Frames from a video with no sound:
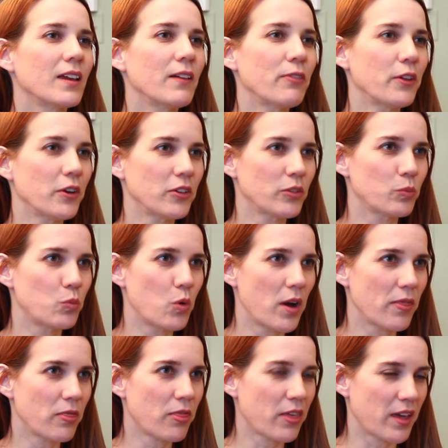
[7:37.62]
If there's
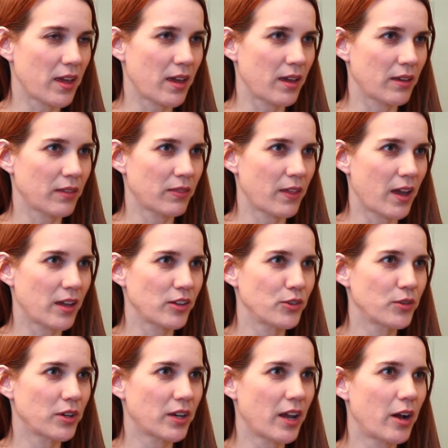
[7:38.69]
one thing that
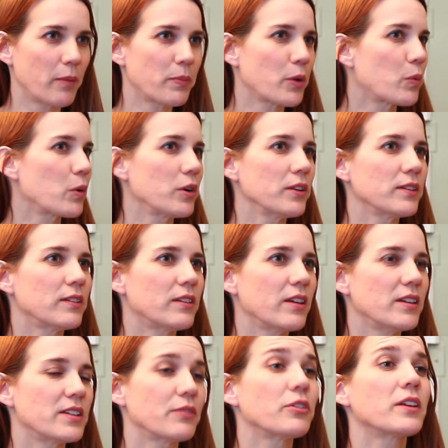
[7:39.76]
you could help the world
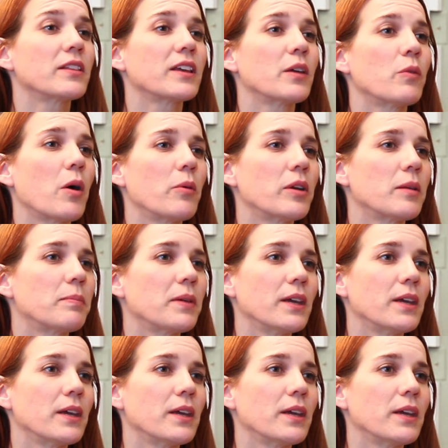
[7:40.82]
see differently, what would it